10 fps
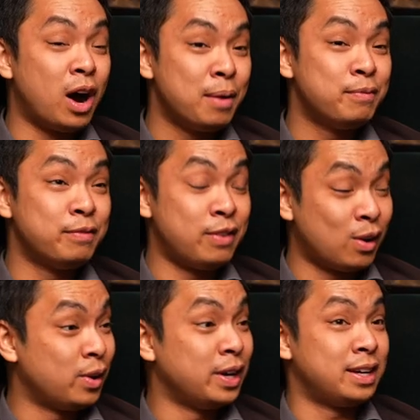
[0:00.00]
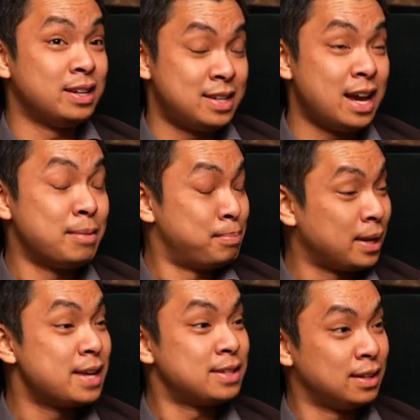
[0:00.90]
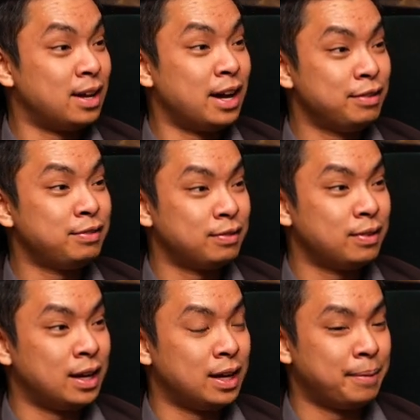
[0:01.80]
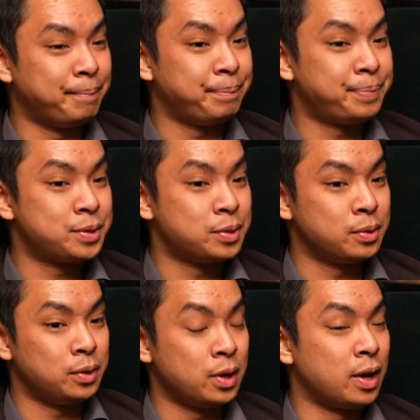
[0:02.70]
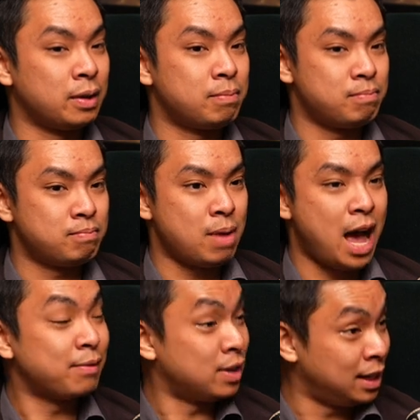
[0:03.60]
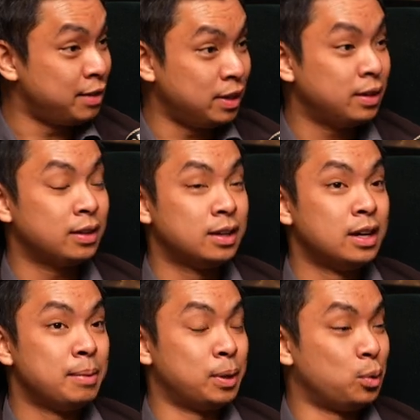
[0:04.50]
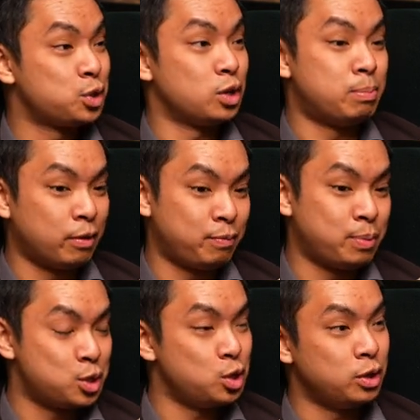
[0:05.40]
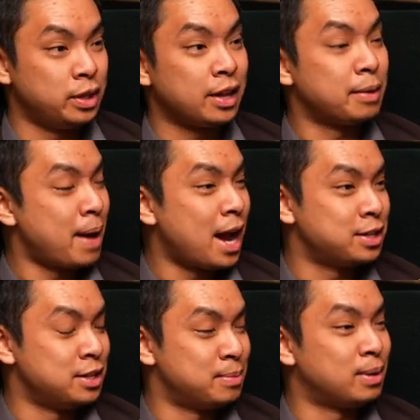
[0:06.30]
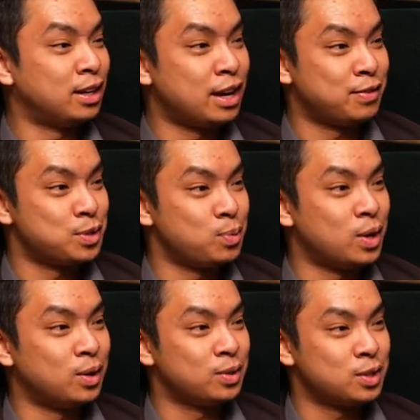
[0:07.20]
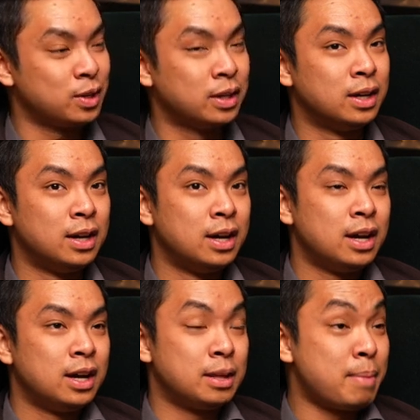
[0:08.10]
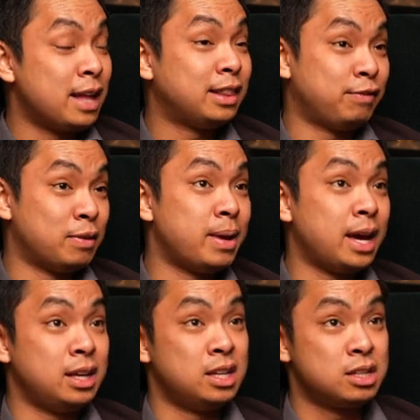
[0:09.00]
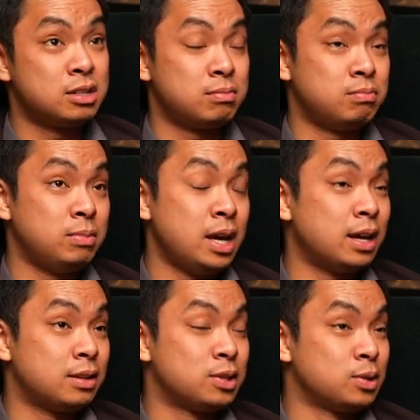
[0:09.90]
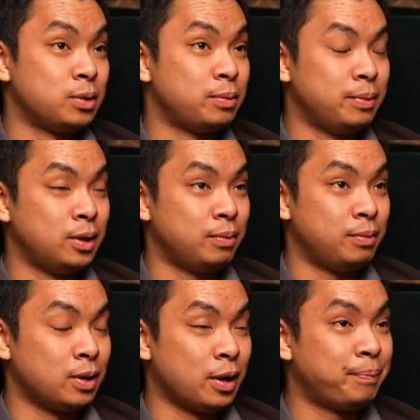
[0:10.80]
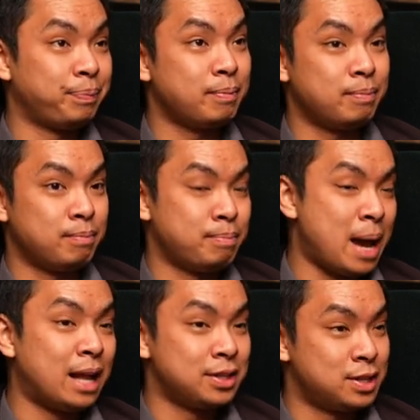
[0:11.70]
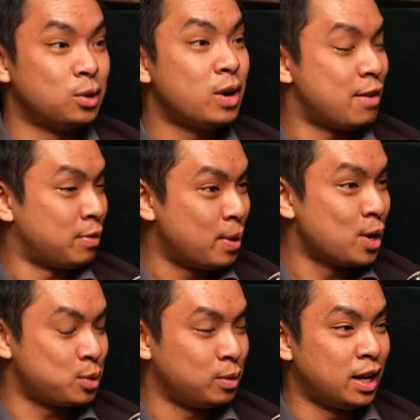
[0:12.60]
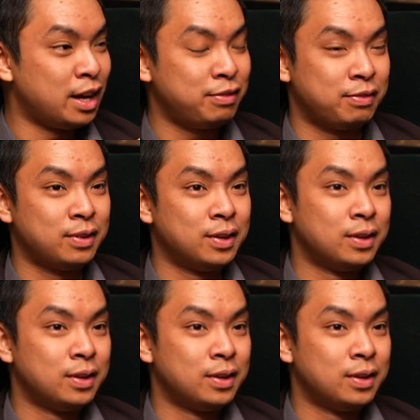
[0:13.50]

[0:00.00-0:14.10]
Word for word: well, I'm very content and blessed in life um, to you know have a living, but also pursue the other passions in my life as well. So the main thing for me is yeah to you know balance it all, have a personal life.